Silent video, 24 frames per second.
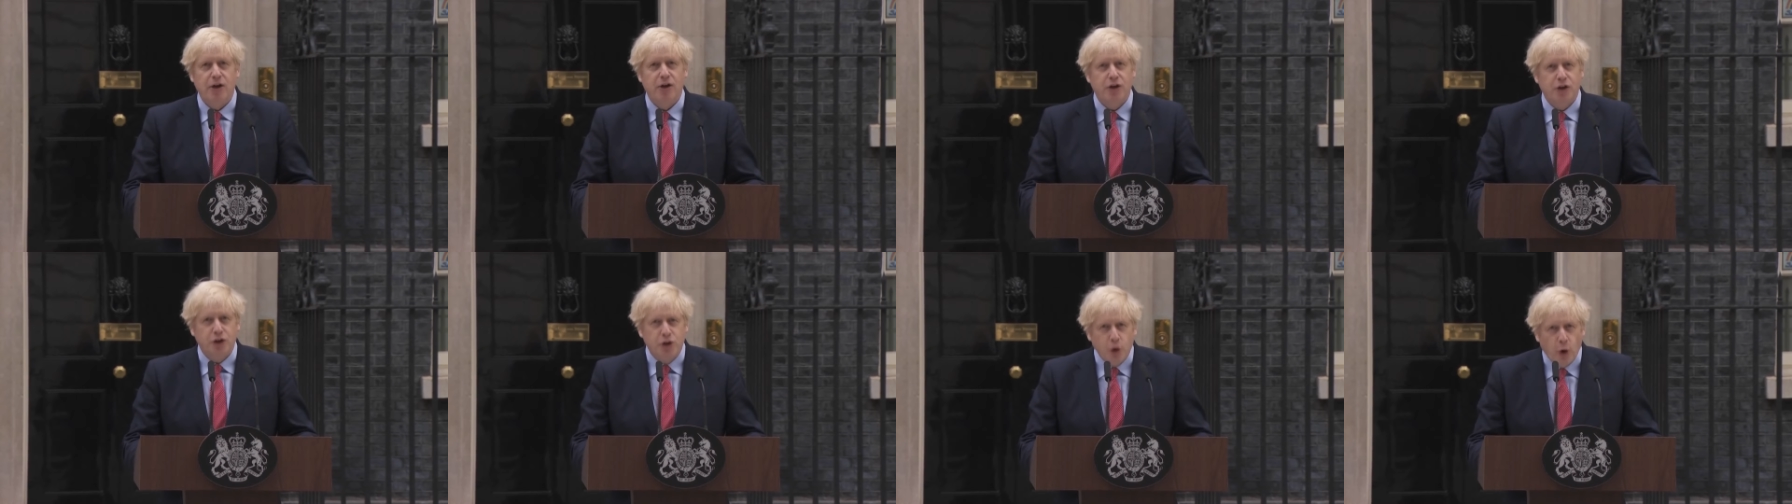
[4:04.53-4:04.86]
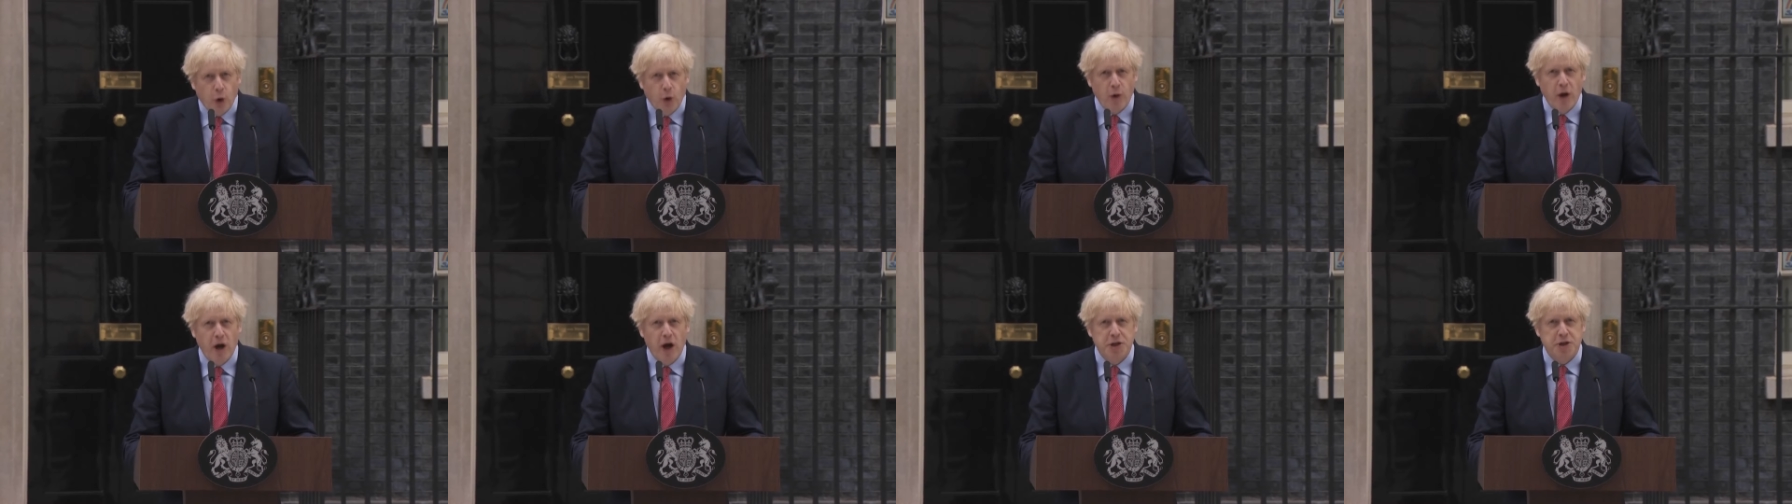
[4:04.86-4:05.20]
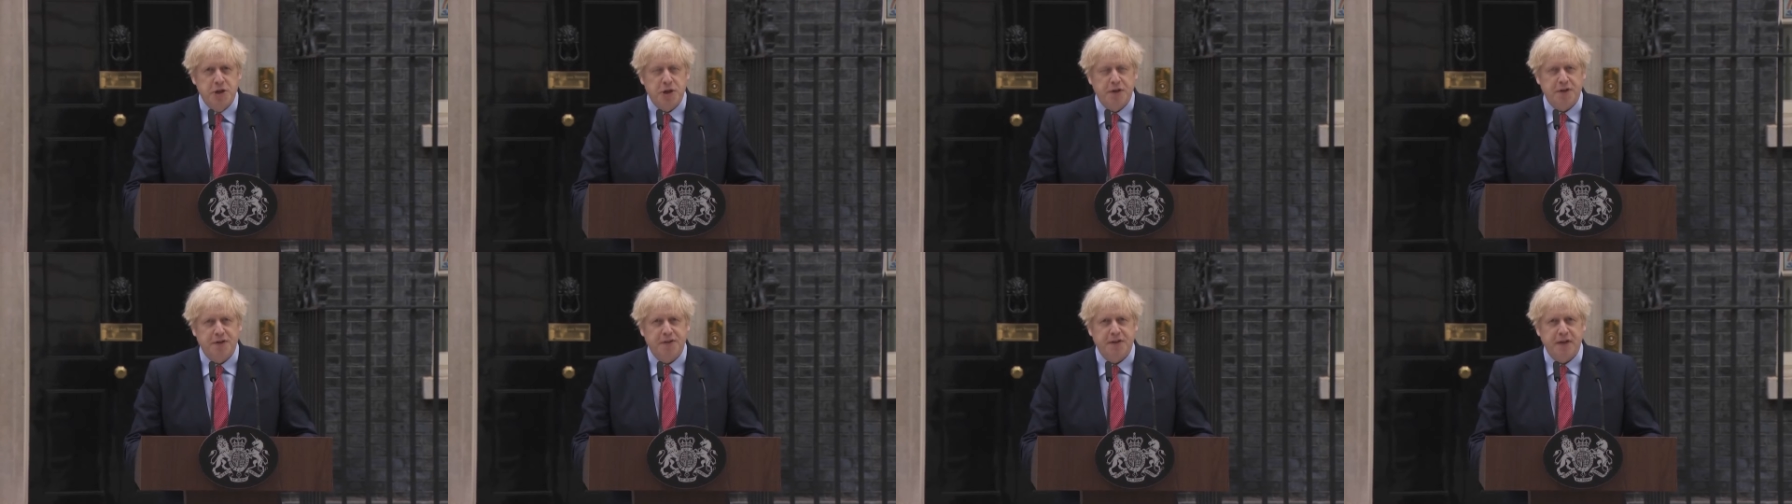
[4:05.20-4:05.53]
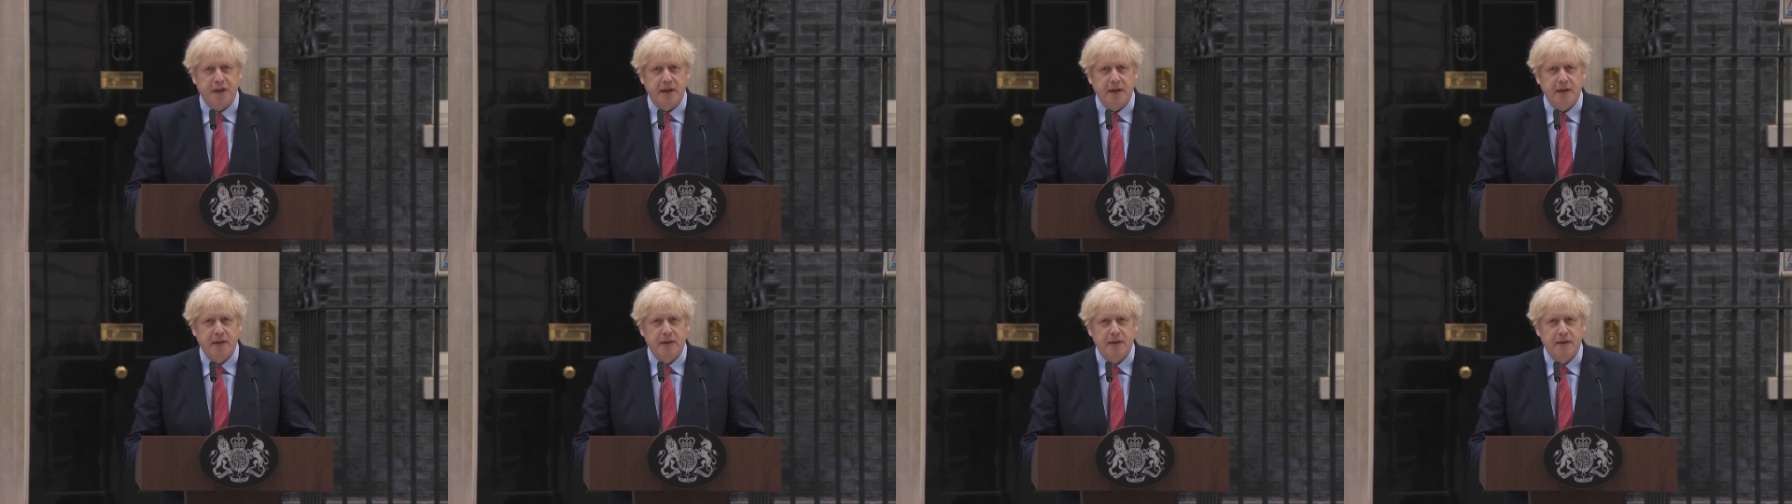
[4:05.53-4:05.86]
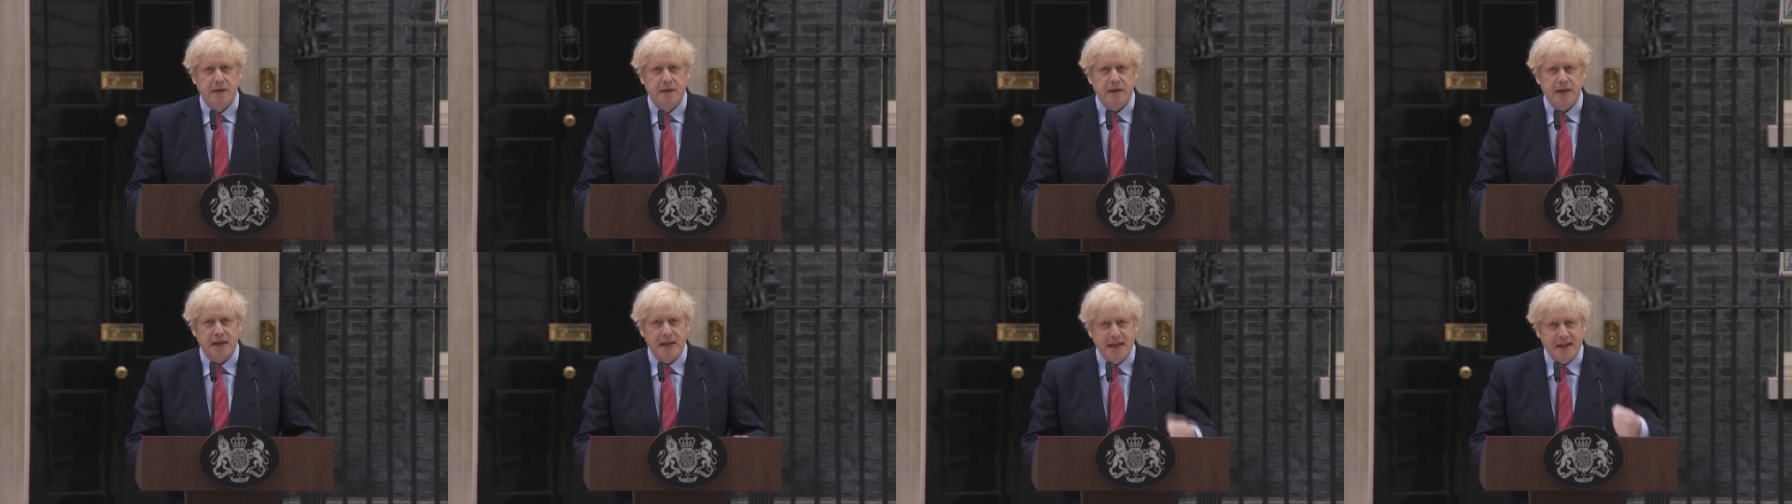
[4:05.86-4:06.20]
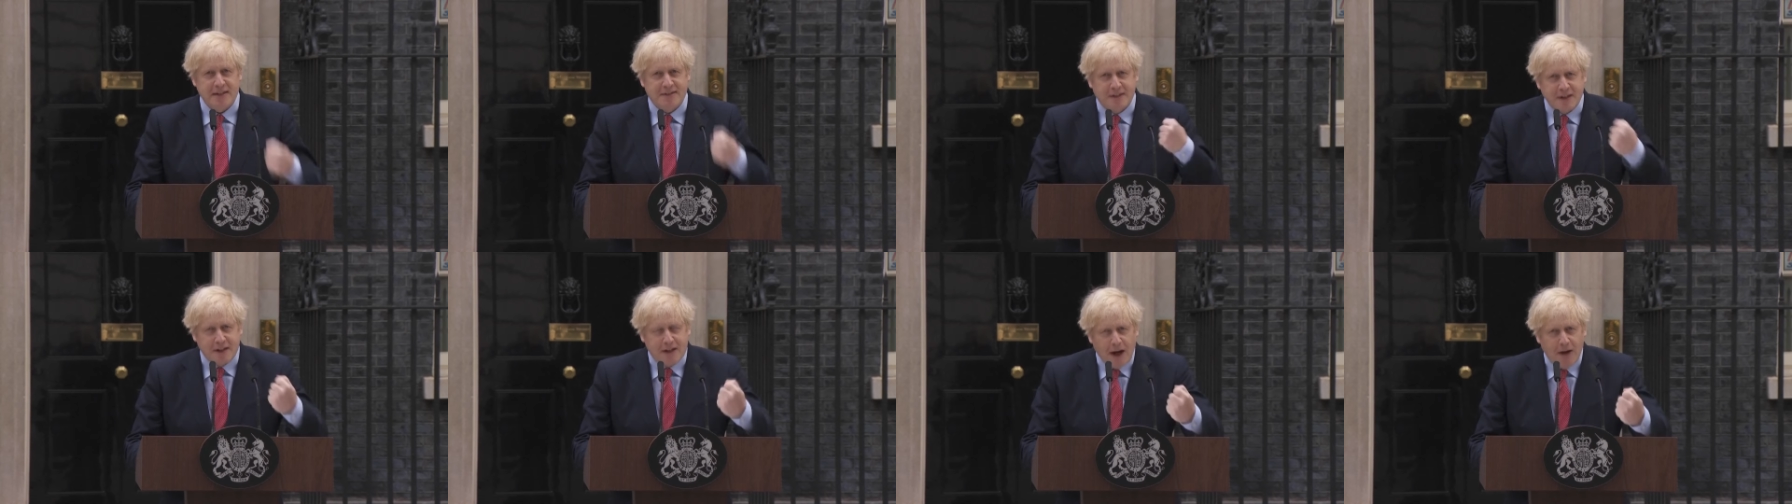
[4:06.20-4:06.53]
your urgency.
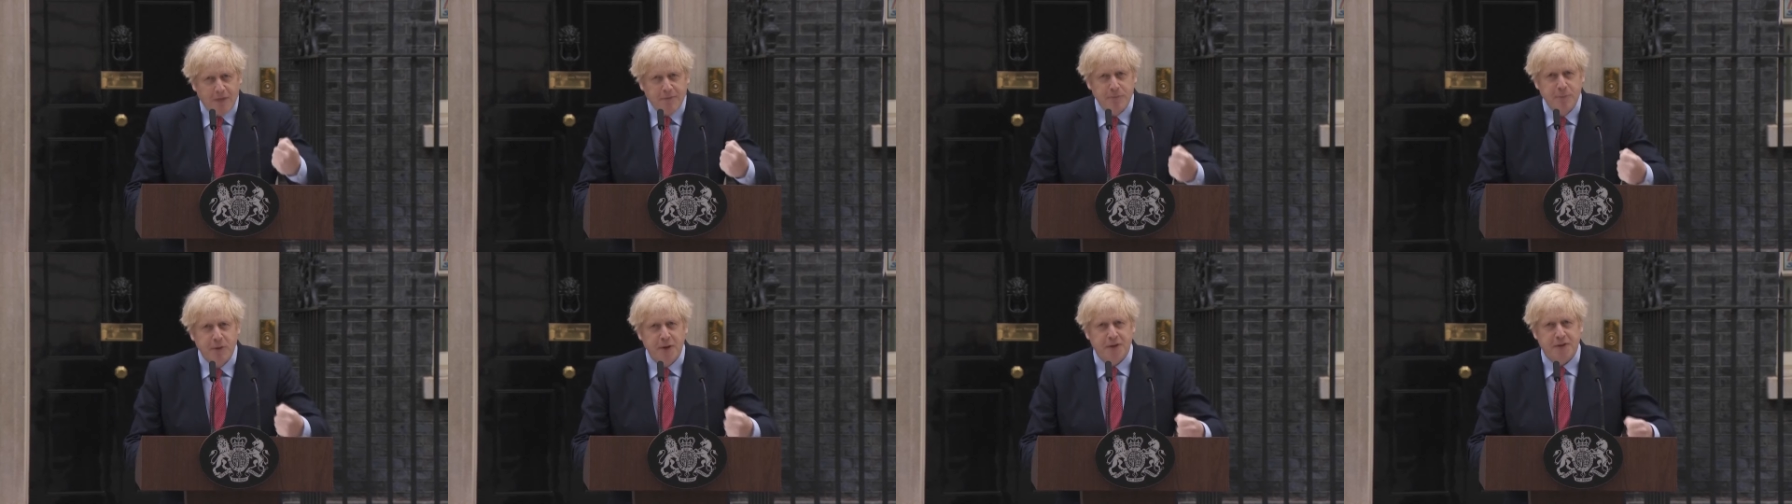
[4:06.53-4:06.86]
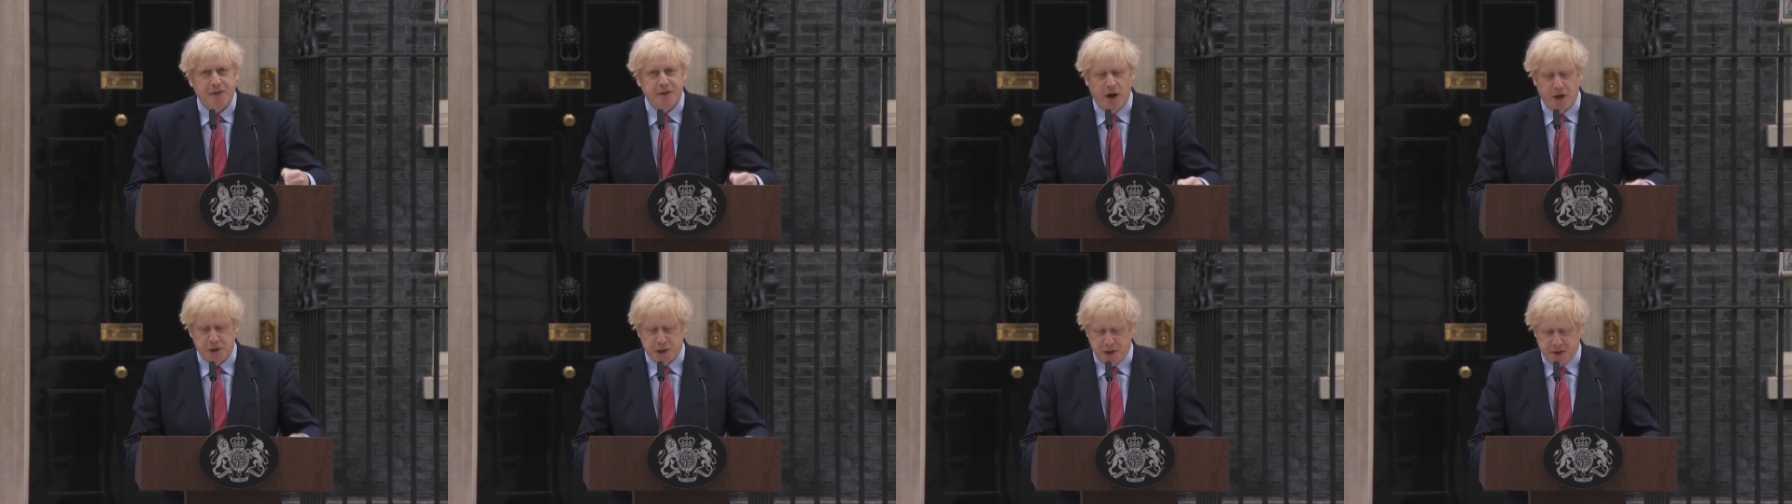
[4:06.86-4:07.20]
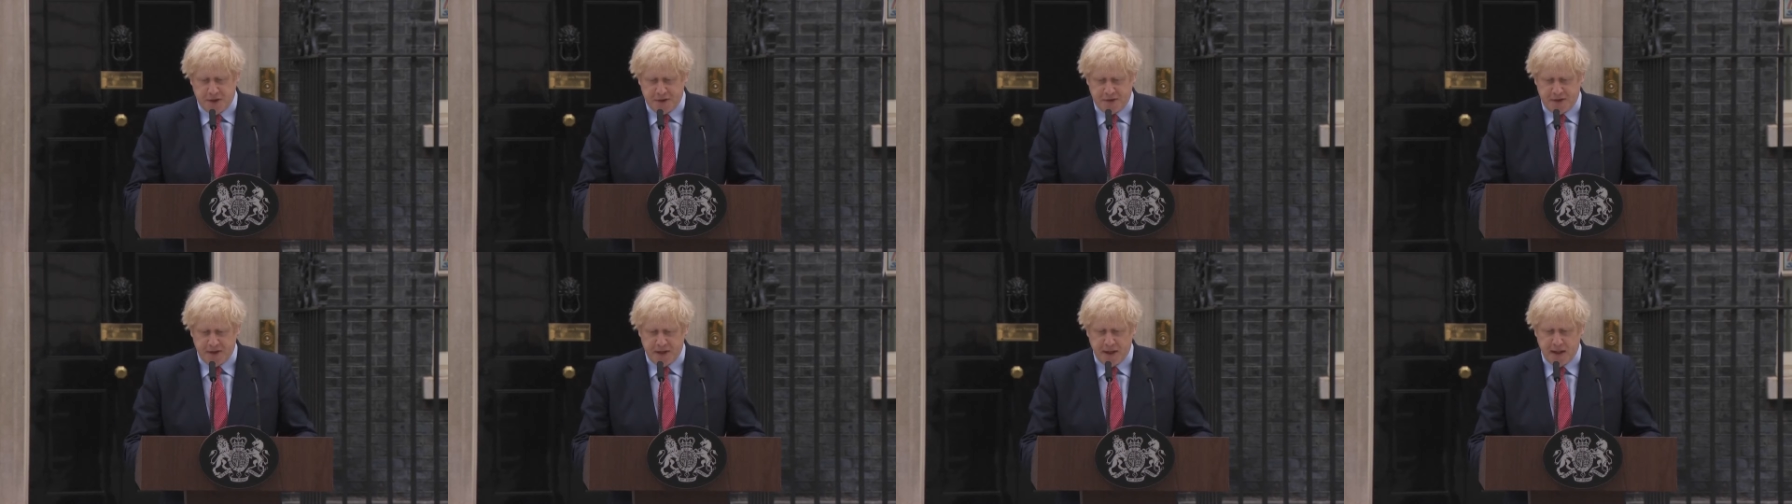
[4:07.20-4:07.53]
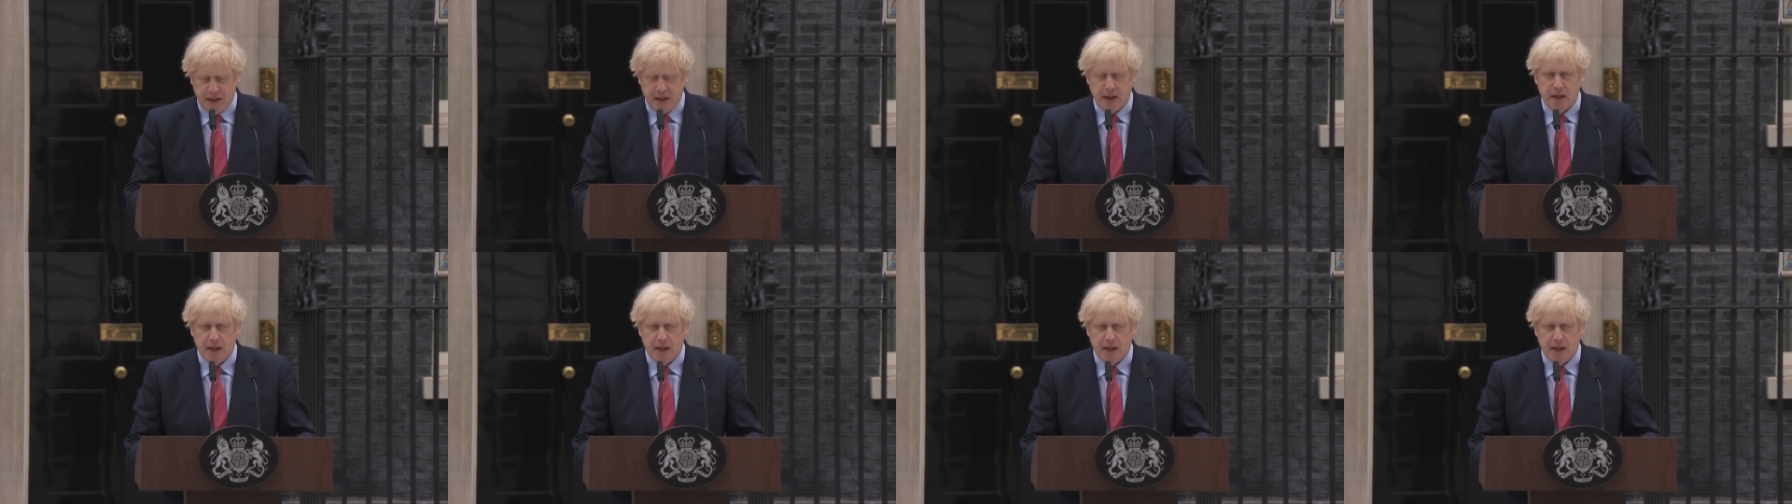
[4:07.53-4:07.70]
It's the government's urgency.